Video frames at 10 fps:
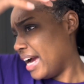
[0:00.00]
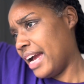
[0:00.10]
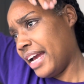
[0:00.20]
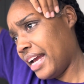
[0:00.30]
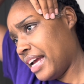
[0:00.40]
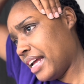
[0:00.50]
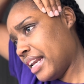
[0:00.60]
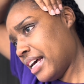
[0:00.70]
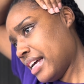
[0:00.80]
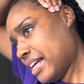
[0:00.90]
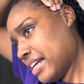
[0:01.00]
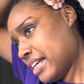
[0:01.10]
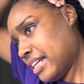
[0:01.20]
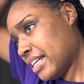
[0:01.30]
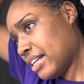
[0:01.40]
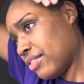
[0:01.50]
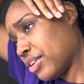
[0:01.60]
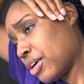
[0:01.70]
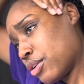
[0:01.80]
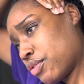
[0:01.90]
and for
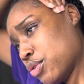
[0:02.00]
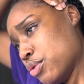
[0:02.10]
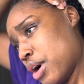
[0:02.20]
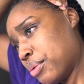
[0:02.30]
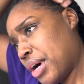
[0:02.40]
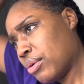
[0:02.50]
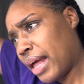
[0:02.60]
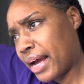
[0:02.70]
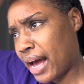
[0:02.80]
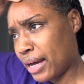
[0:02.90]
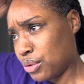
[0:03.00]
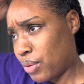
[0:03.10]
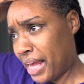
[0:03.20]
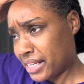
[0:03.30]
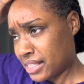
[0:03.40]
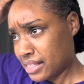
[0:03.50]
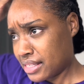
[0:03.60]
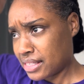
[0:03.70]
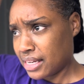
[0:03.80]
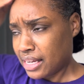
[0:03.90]
those of you who don't know, like I do
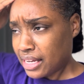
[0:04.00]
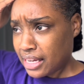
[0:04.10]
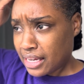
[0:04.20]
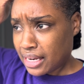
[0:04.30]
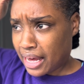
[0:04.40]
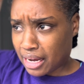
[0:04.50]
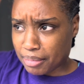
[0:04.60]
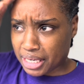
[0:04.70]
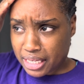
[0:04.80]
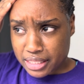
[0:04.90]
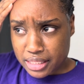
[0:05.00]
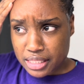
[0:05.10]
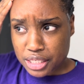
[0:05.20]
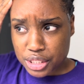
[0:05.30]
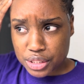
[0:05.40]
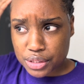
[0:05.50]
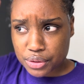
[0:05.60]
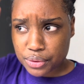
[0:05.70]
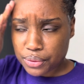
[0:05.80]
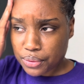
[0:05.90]
waxes, like I'm in esthetician
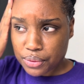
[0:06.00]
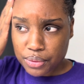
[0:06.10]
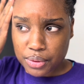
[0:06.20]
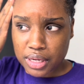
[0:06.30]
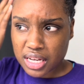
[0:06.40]
school.